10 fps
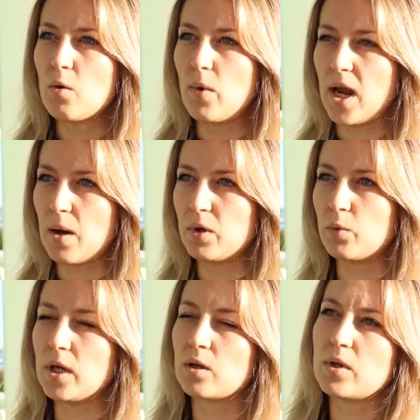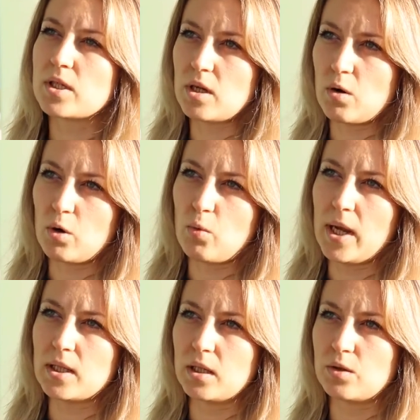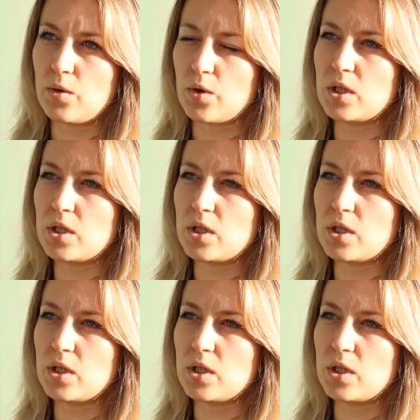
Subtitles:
what happened, we increased our weighting to